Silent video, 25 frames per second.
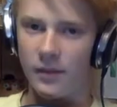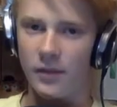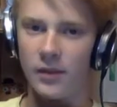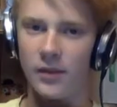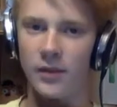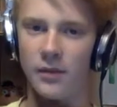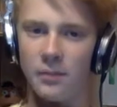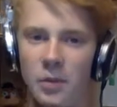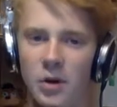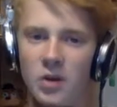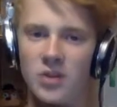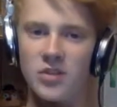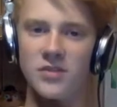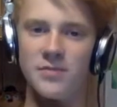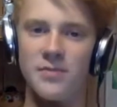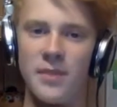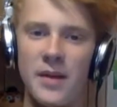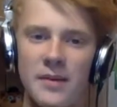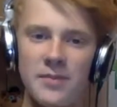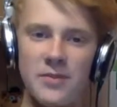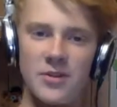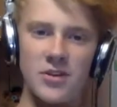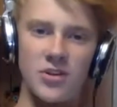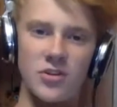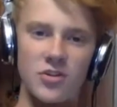Boss
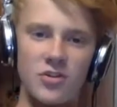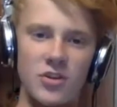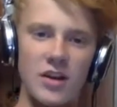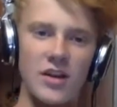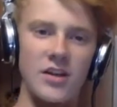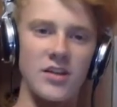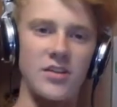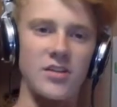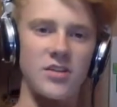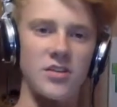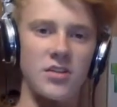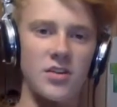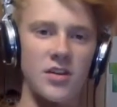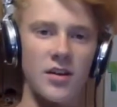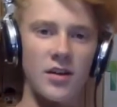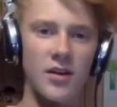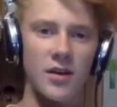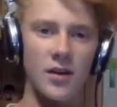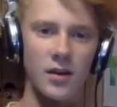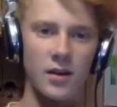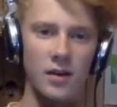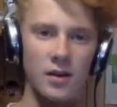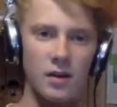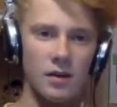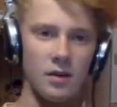baby is trash.
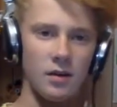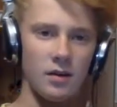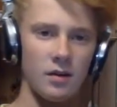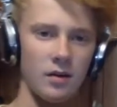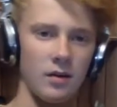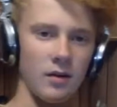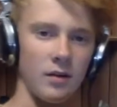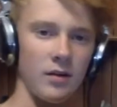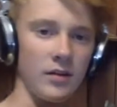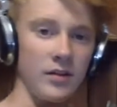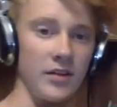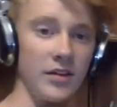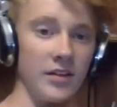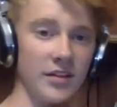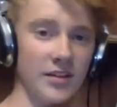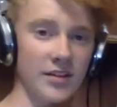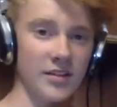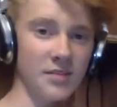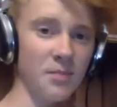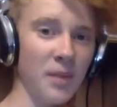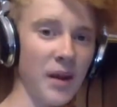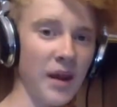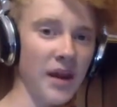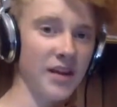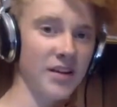Nearly as
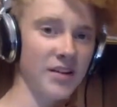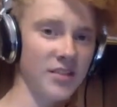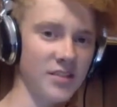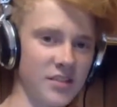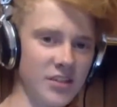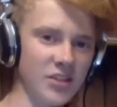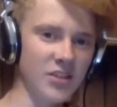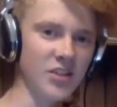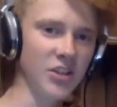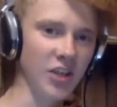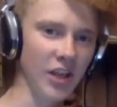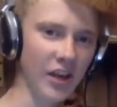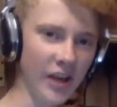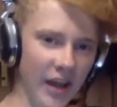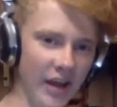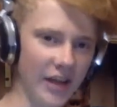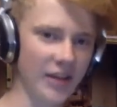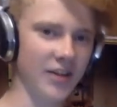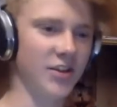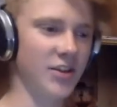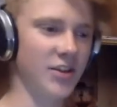bad as Ninja Nash.